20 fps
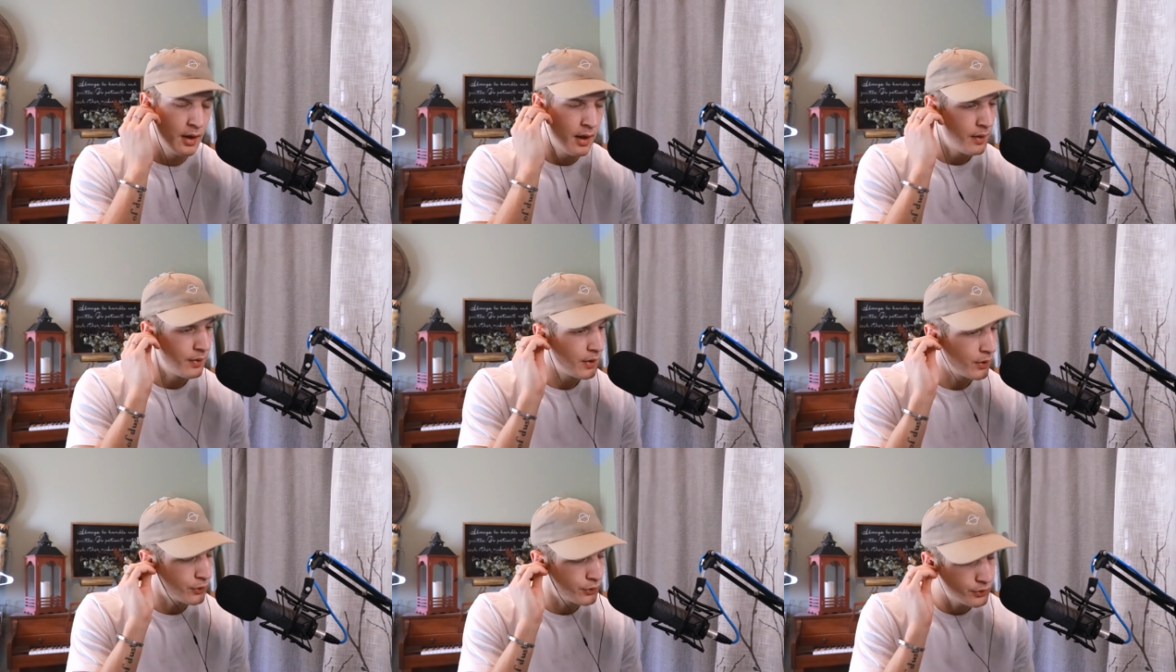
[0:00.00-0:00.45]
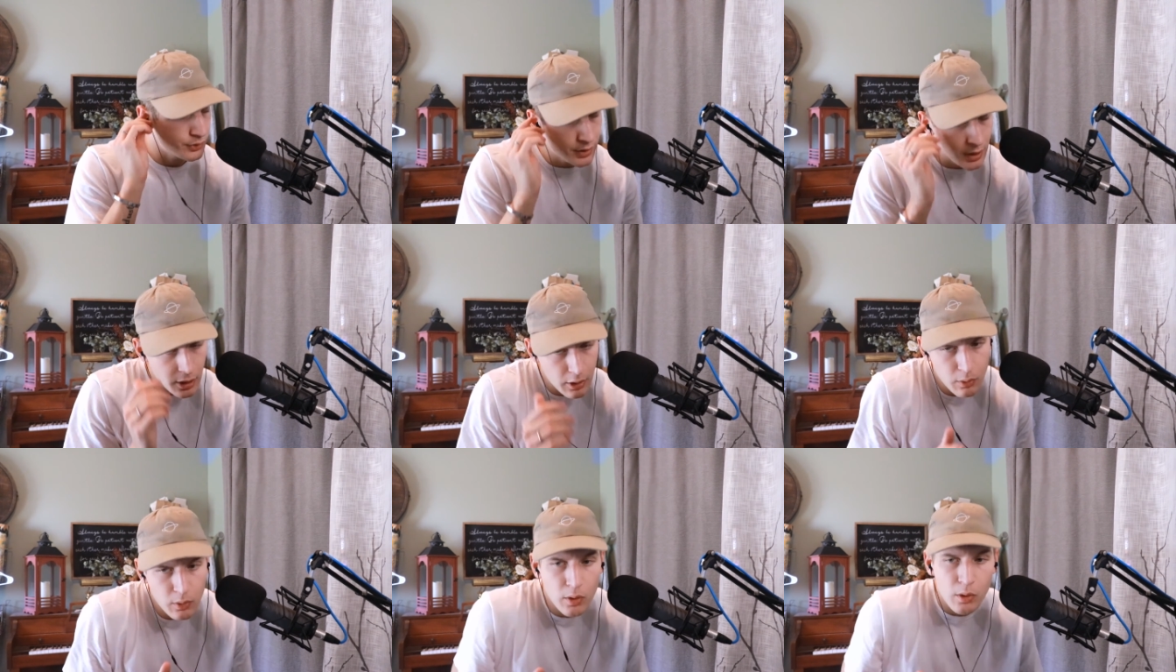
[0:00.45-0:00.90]
There's
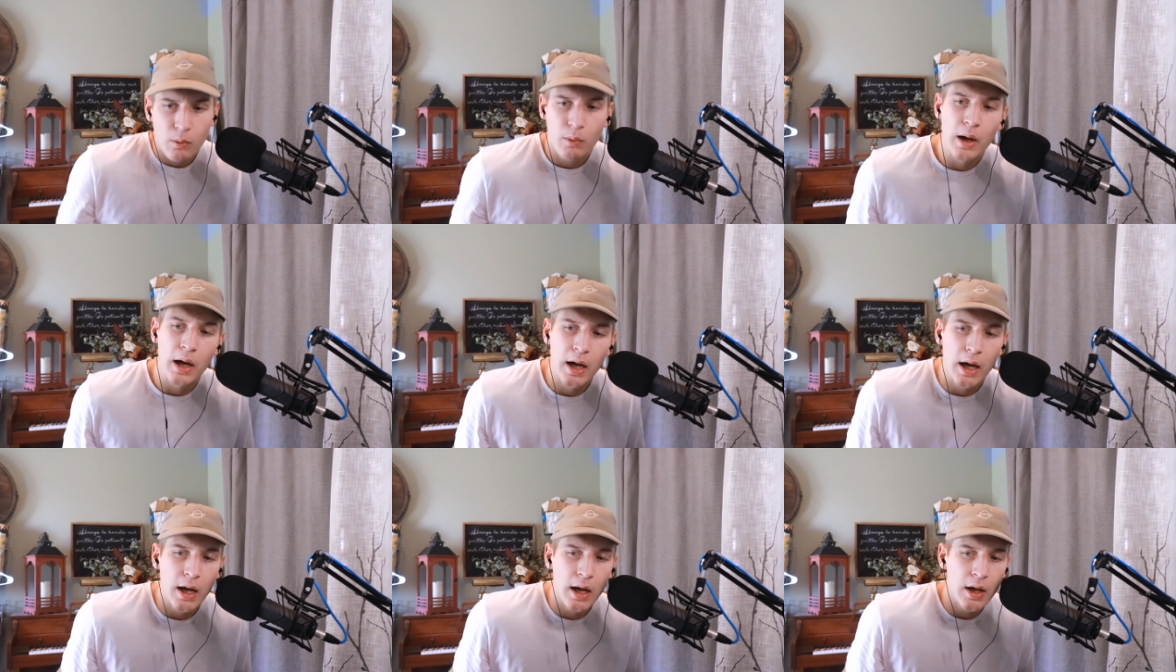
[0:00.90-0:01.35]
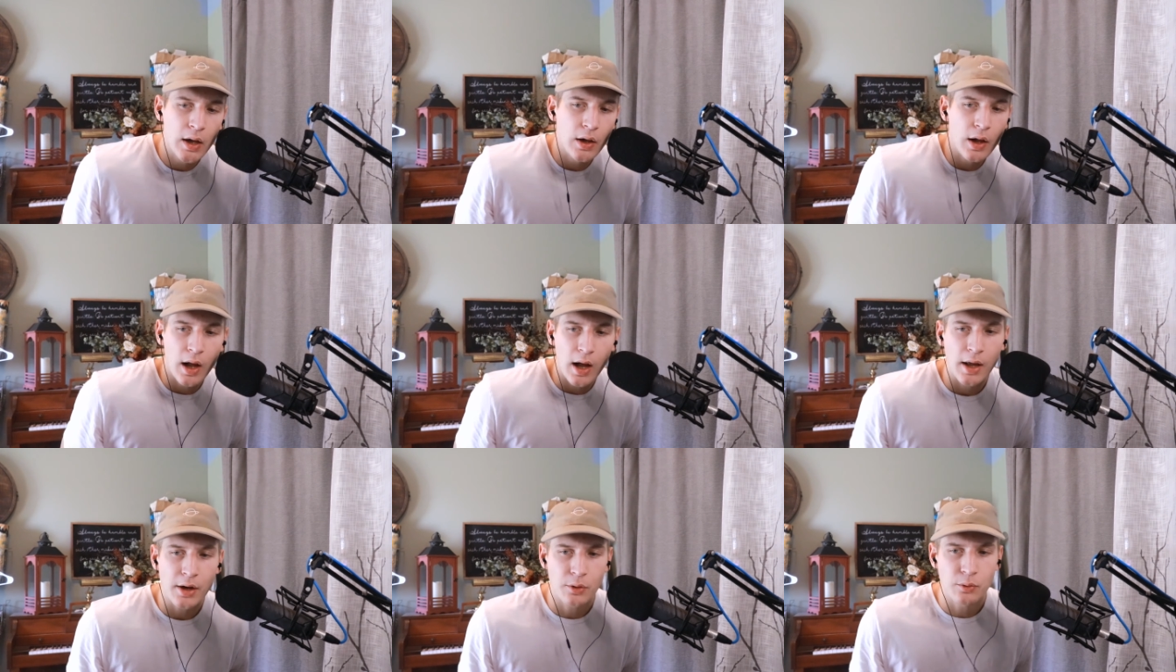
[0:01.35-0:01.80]
no, well,
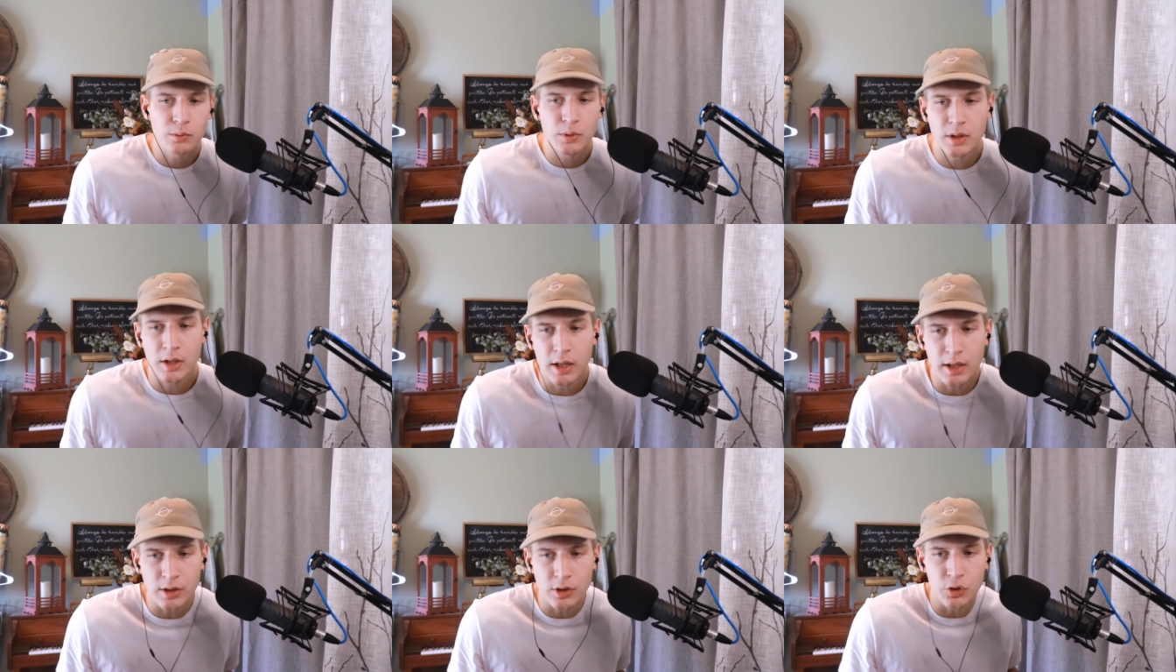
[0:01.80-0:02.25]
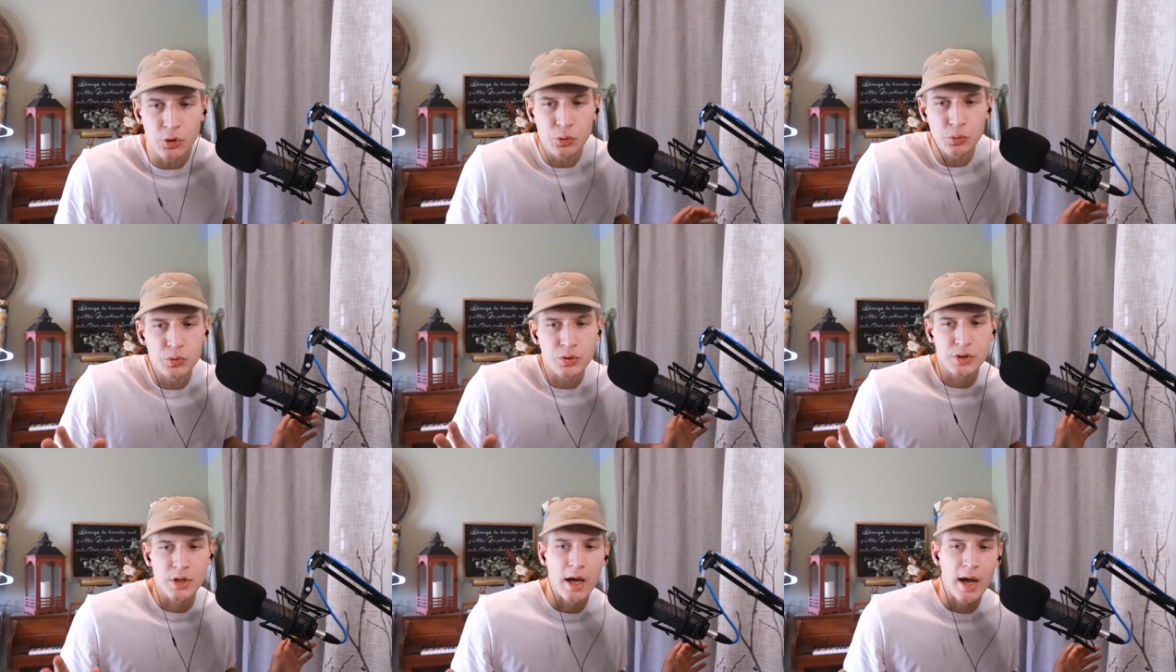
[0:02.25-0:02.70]
I don't really
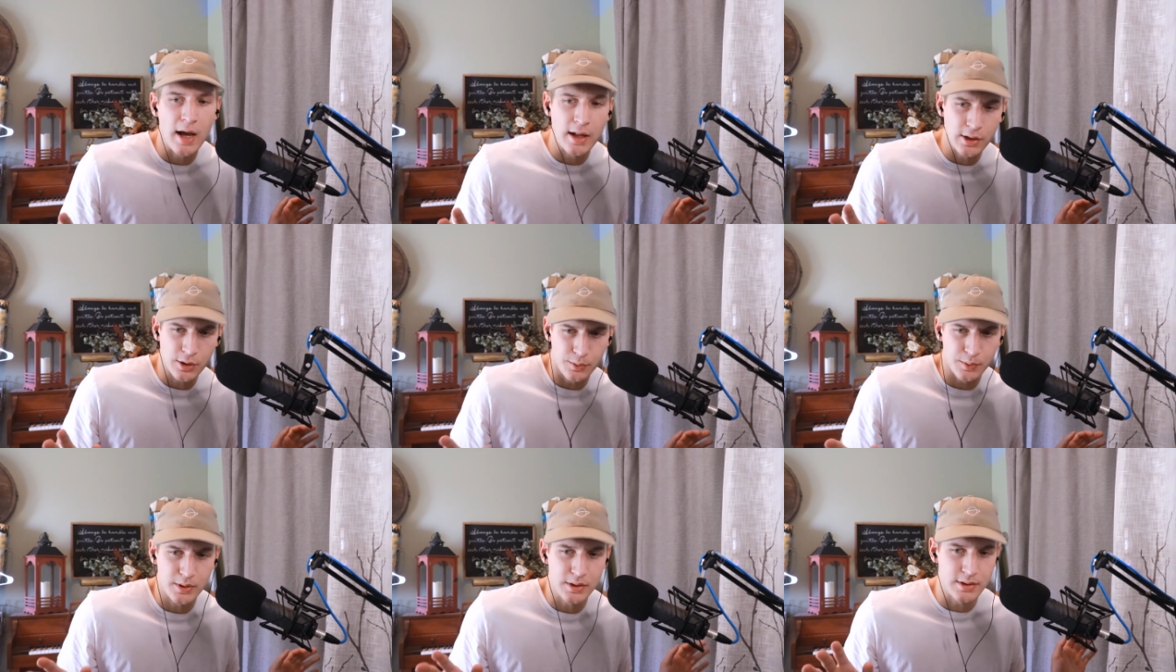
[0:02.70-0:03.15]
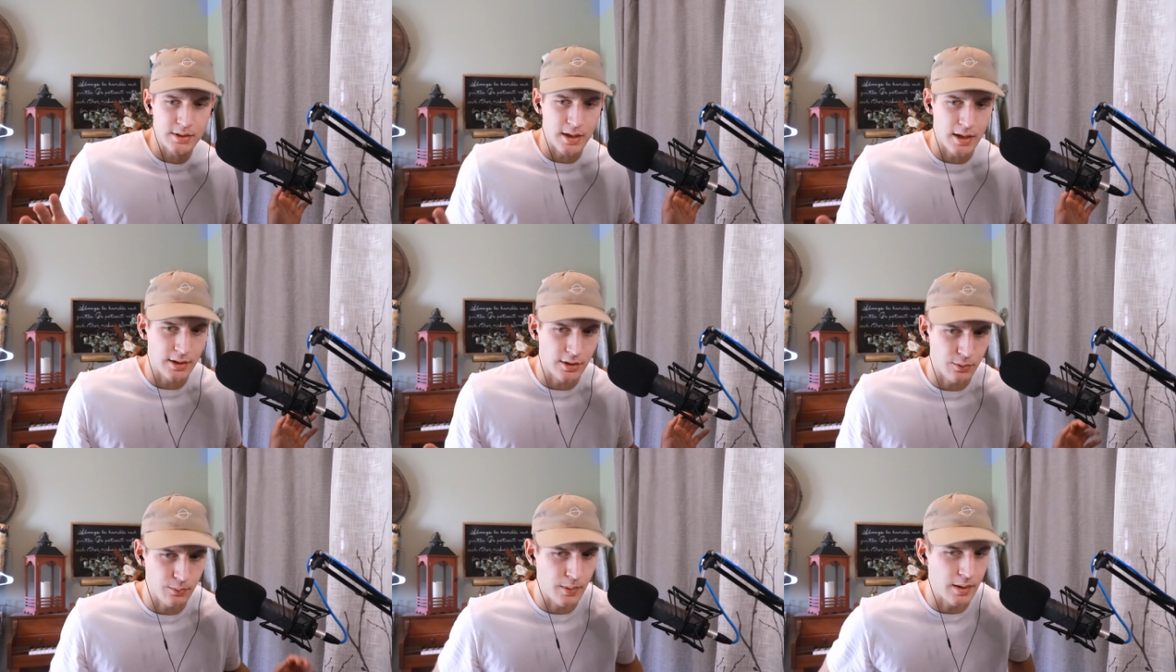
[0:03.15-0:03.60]
lose calories
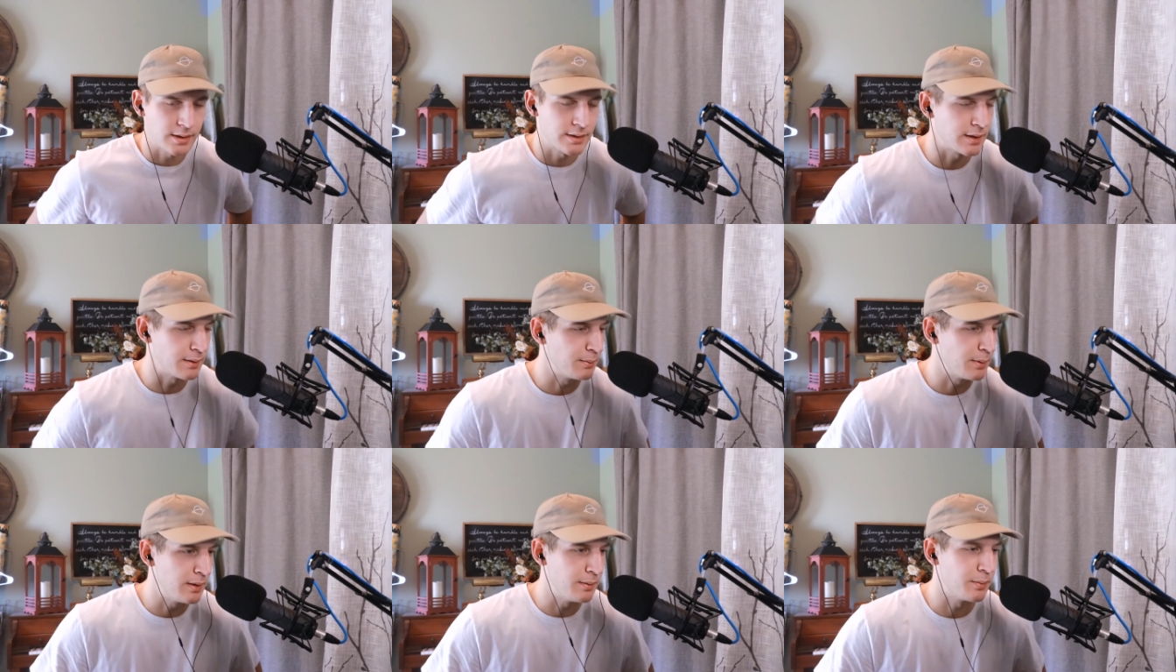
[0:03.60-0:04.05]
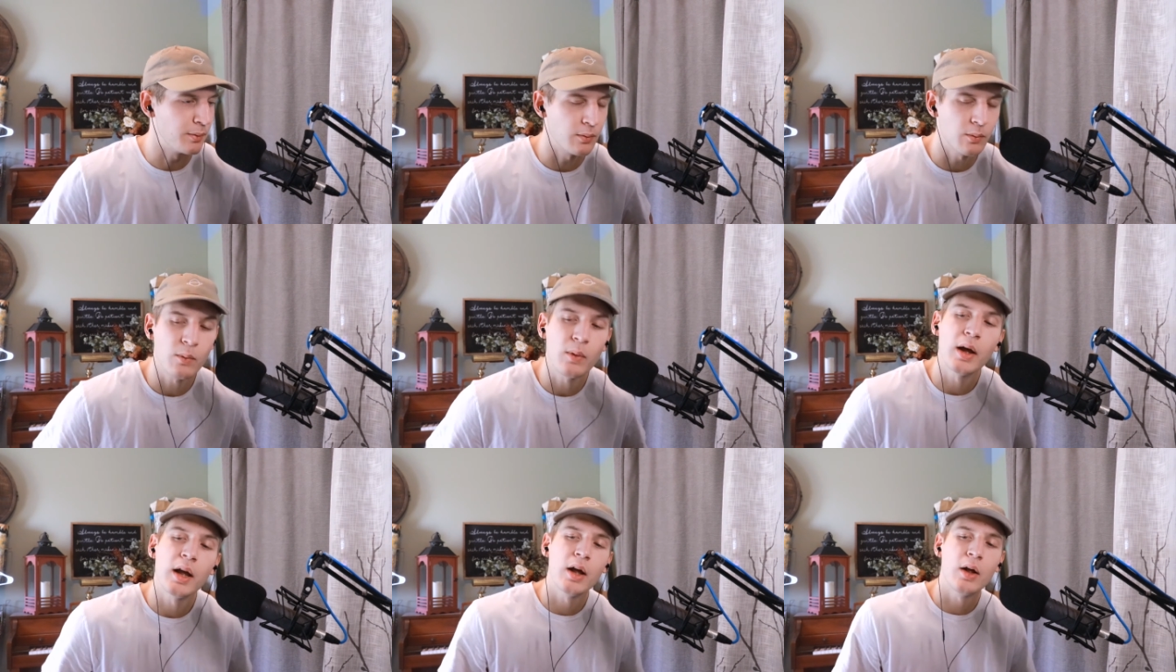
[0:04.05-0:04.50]
like the rest of people.
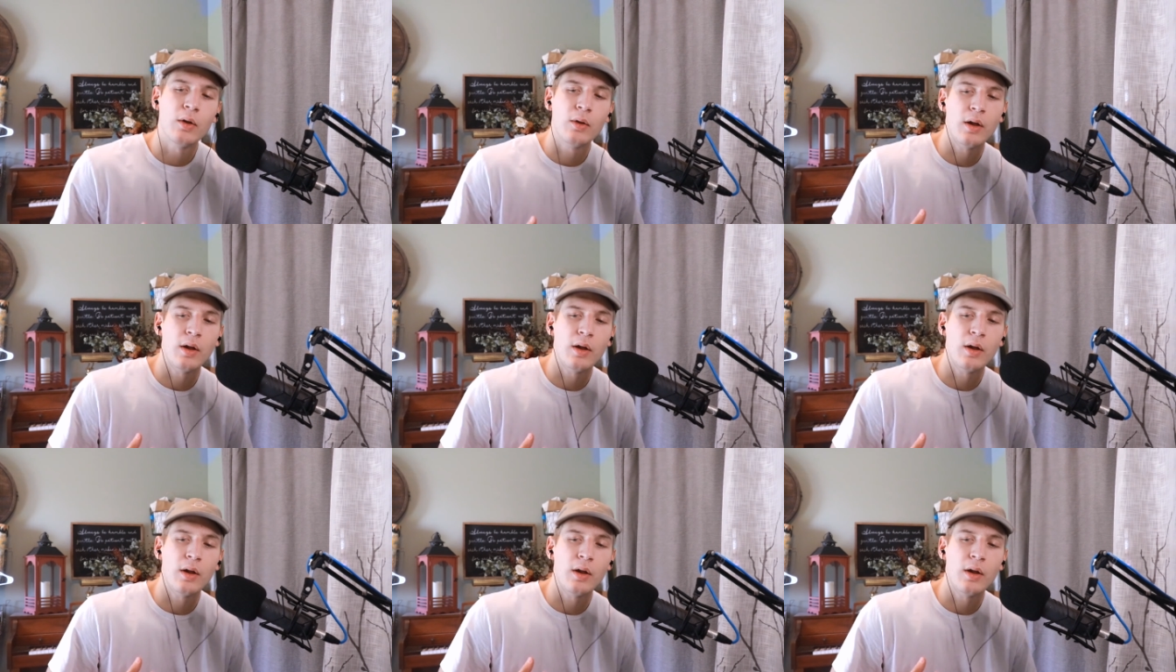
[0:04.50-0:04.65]
Well,